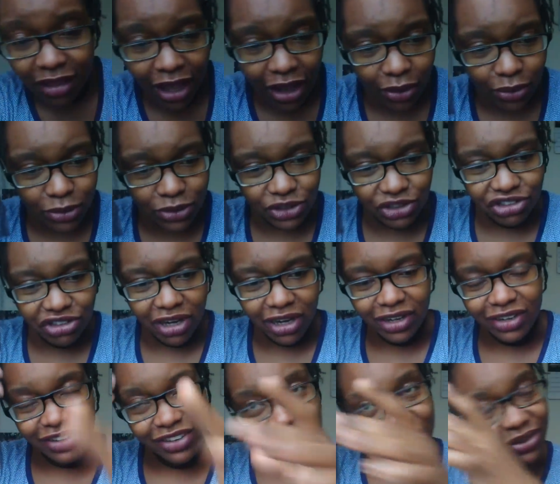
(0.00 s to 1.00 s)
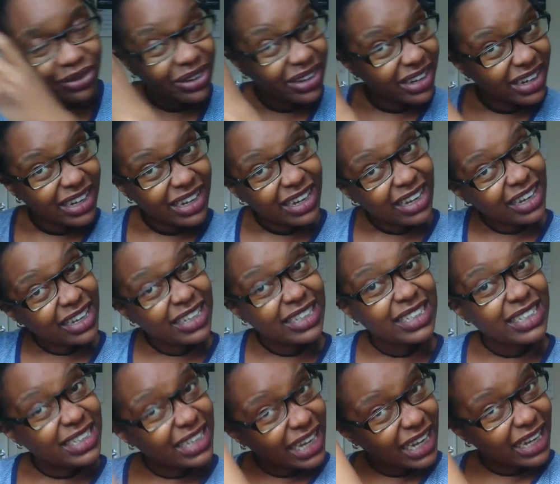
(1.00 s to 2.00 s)
that was trying to
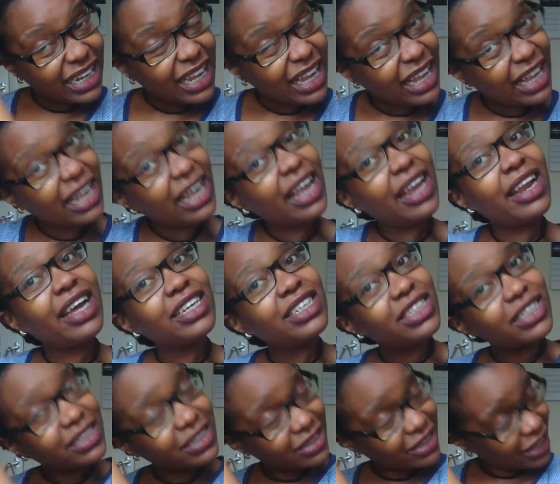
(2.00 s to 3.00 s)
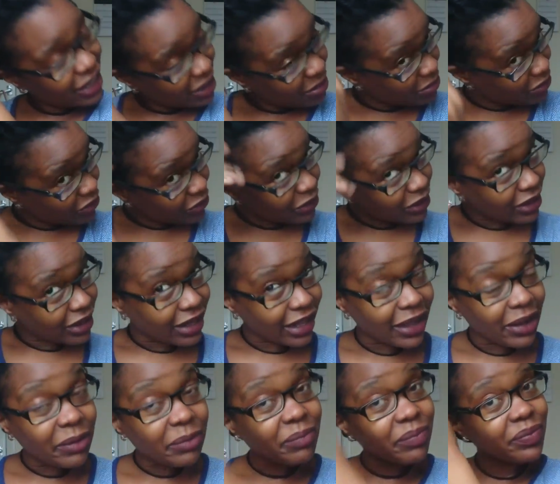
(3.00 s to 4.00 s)
stay in the hair, and I just keep doing
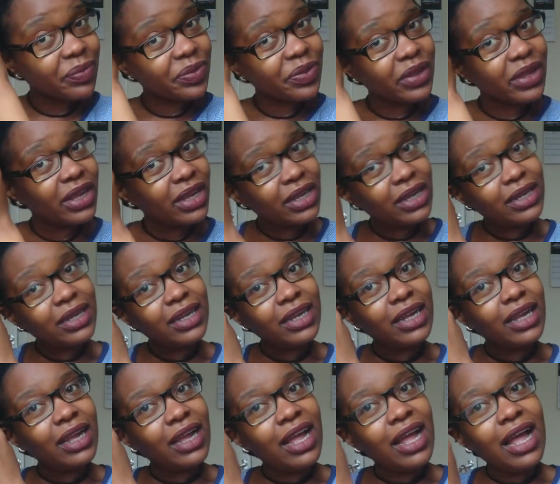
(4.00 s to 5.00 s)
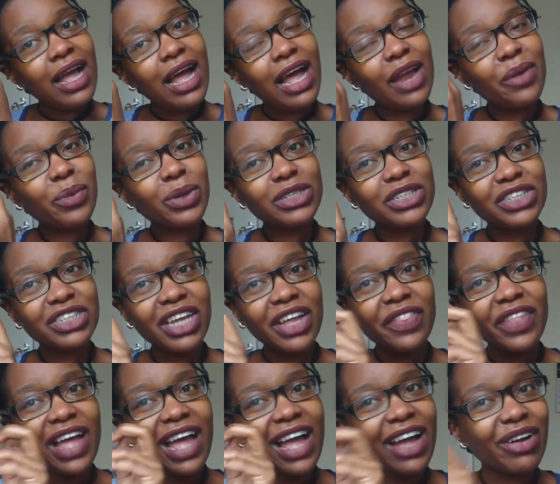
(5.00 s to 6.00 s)
that. And once you
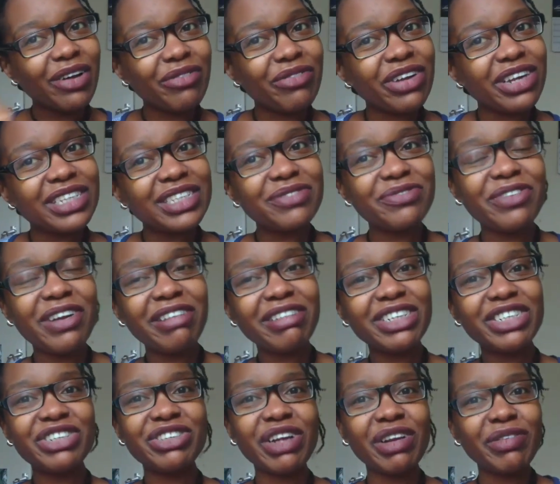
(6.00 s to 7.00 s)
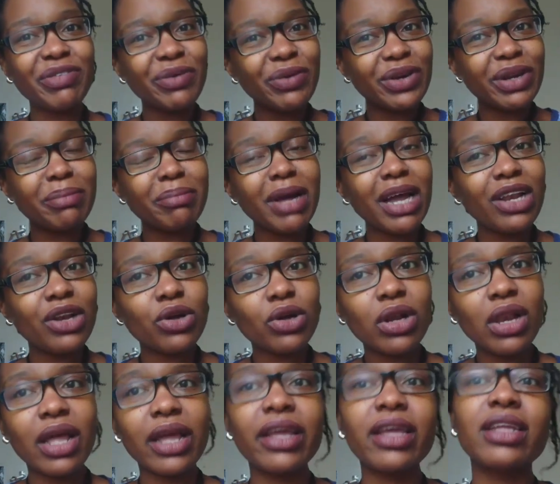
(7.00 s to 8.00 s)
get the hang of it, it's very straightforward. It might
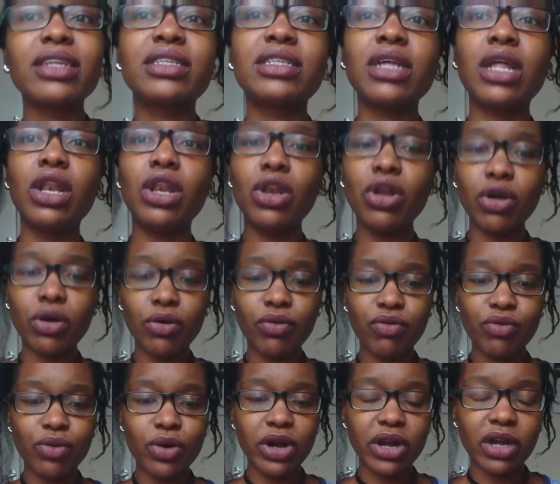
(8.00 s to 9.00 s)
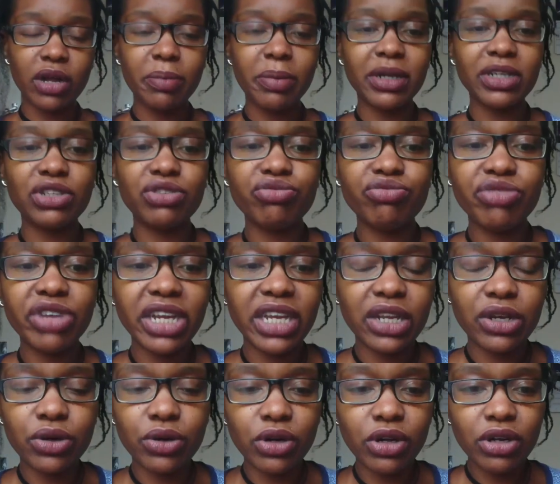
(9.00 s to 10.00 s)
look like it's a lot of work, but it's
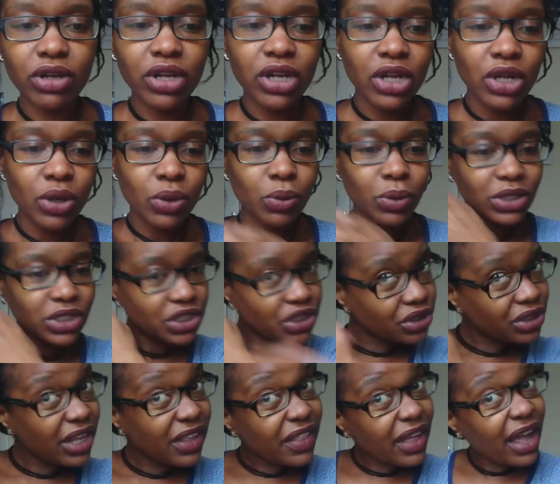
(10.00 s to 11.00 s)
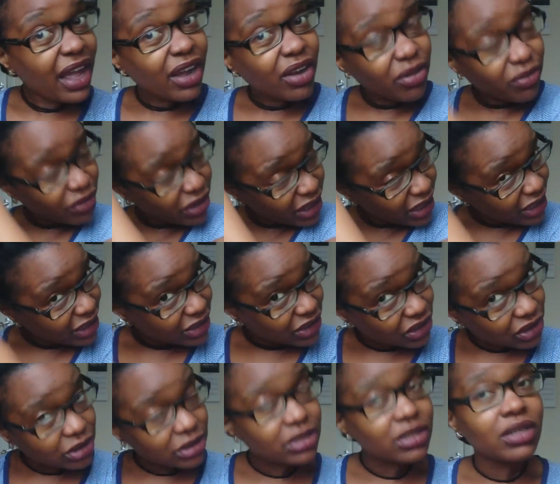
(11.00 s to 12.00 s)
really not. Once you get the hang of it,
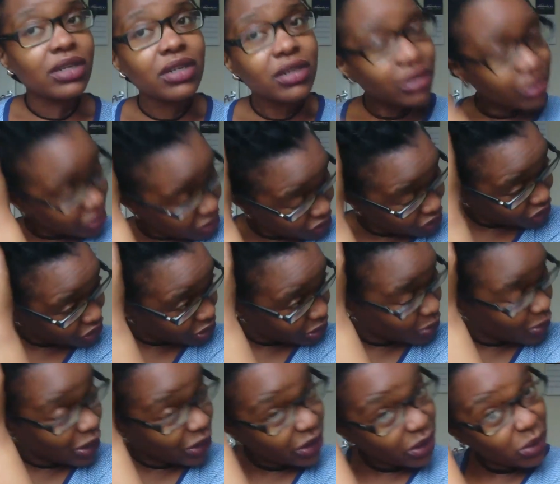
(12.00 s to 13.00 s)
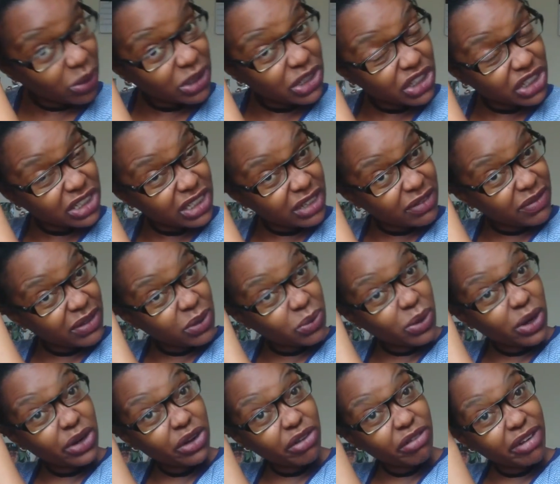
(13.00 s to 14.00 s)
it's just, you do it while you're watching TV,
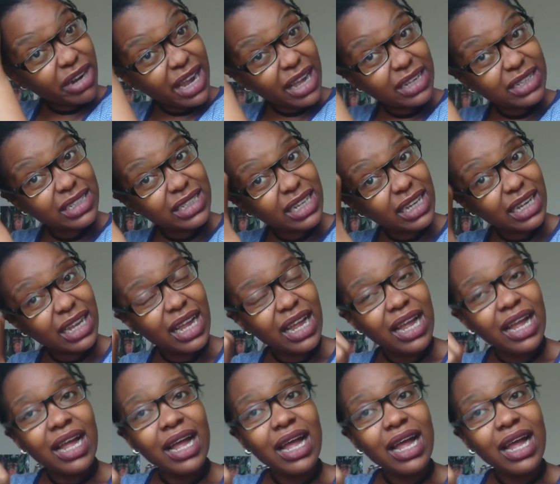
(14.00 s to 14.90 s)
while you're relaxing,